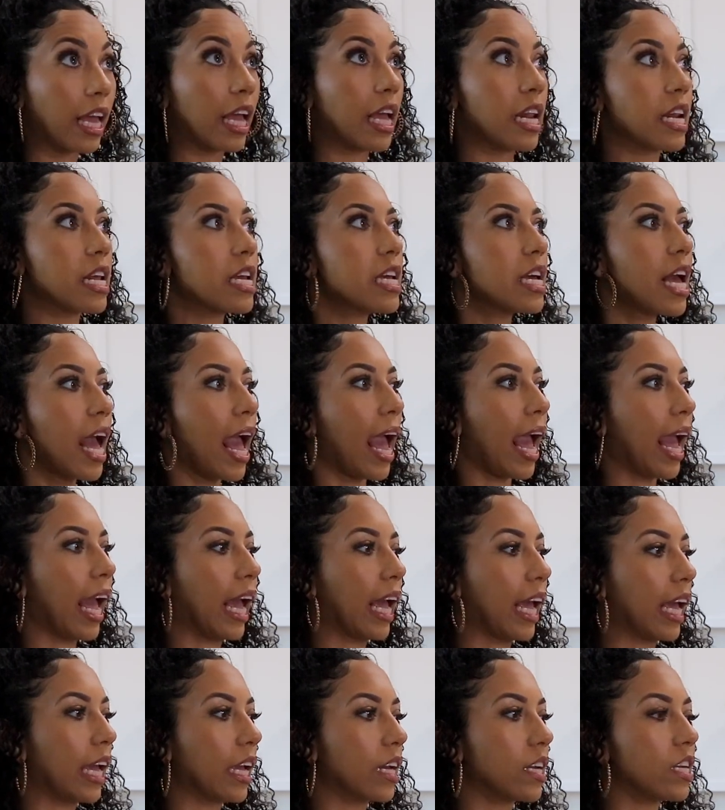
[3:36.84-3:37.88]
in
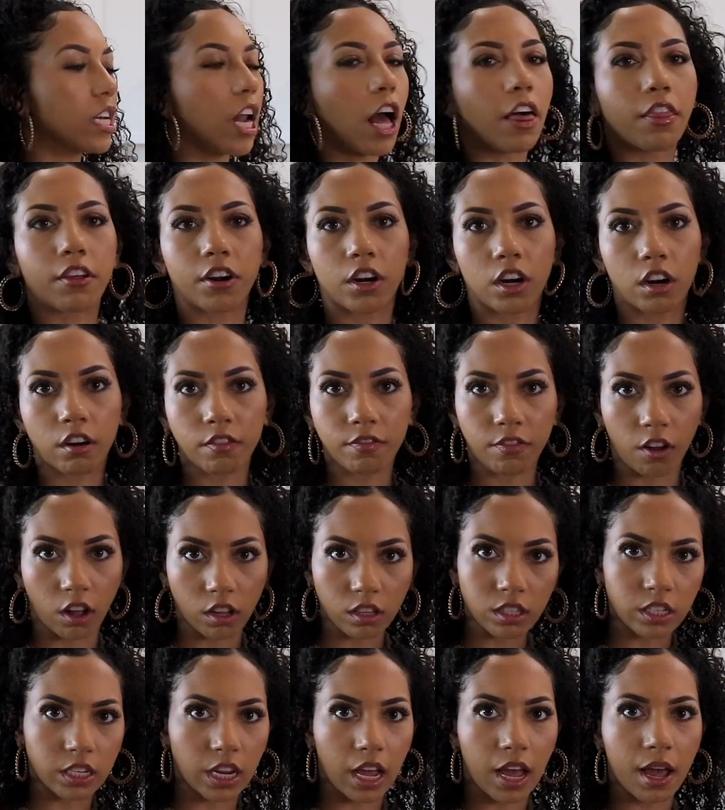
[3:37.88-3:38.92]
another fall
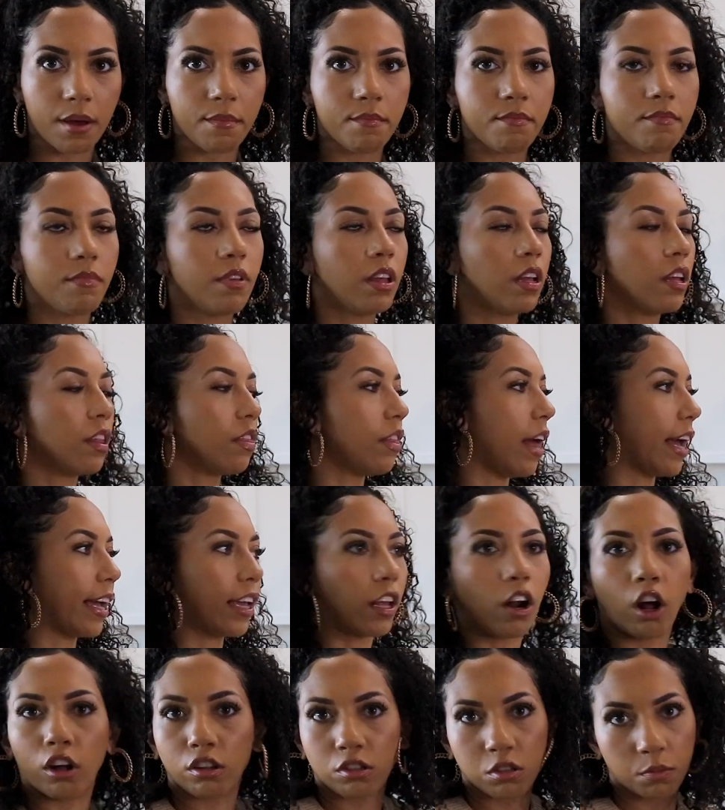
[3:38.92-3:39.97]
stem that
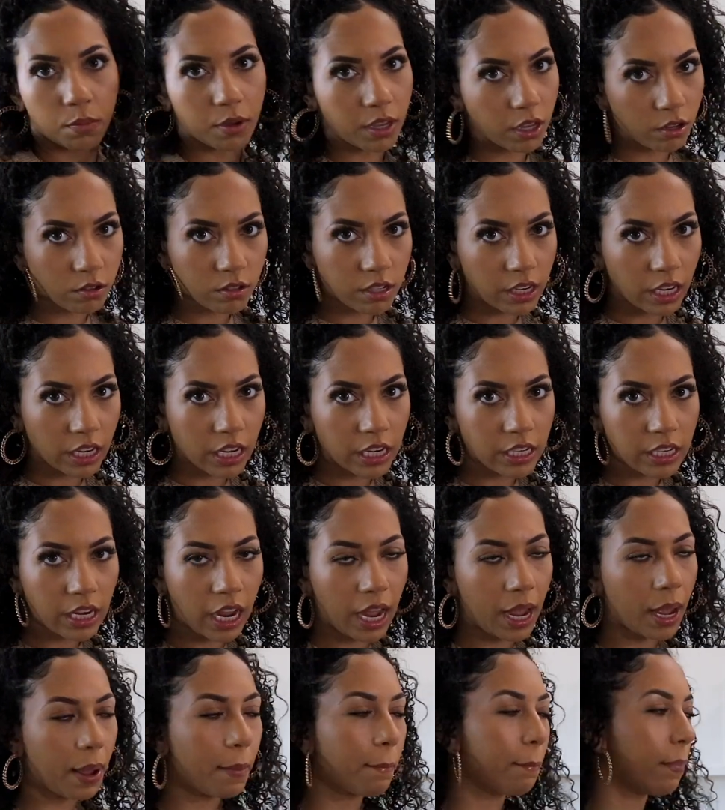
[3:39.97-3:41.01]
can also be used
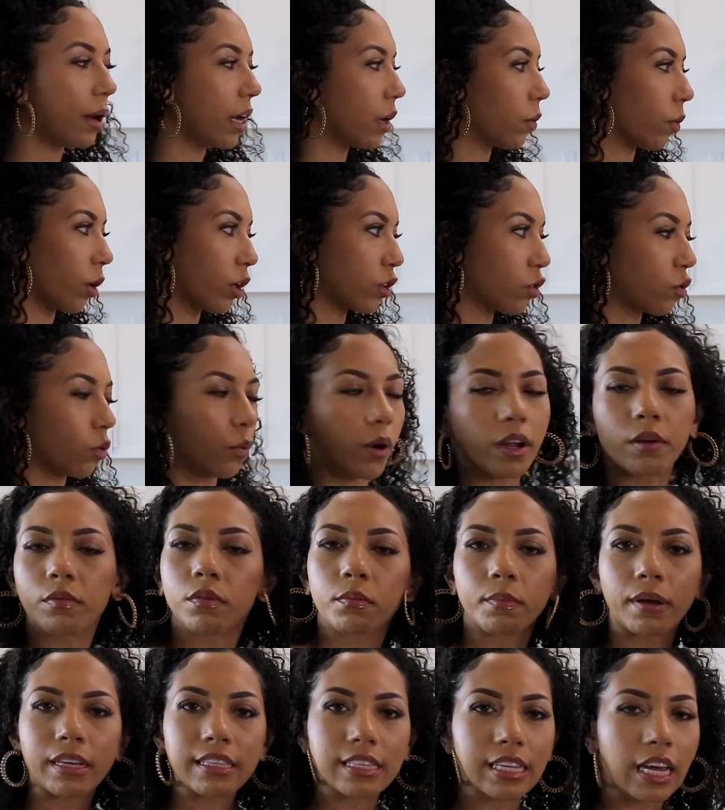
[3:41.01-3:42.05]
anytime, but it worked great with
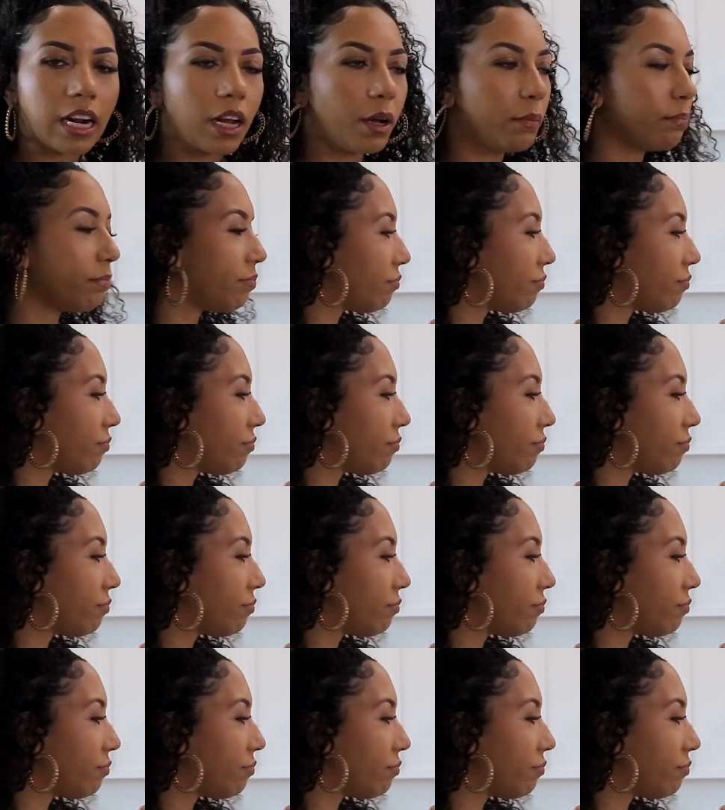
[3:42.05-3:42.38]
my setup.